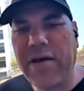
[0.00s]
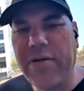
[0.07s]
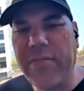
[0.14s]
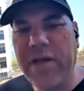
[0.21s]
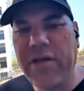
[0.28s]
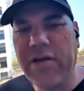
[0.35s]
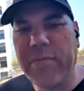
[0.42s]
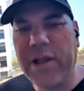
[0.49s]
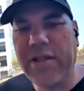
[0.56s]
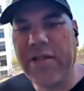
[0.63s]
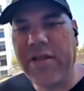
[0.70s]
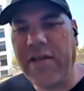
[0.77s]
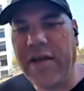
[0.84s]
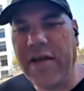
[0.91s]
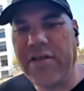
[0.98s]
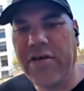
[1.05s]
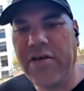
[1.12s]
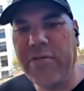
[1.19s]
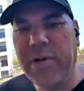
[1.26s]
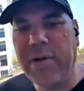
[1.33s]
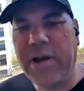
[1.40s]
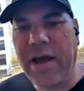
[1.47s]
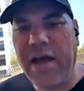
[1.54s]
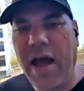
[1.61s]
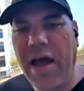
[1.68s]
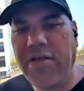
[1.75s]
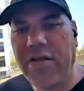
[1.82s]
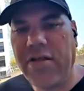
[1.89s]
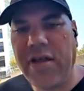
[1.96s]
Michael Millerman said that too, but
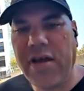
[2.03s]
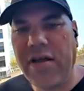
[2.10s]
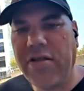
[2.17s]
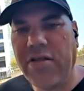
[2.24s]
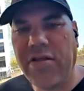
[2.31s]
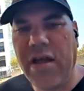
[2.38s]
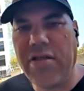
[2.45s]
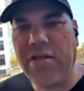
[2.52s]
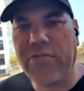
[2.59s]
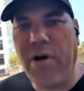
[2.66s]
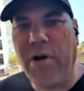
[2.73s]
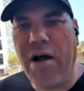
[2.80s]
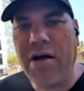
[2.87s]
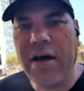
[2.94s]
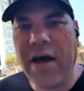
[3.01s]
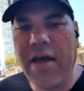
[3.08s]
I just think it's wrong.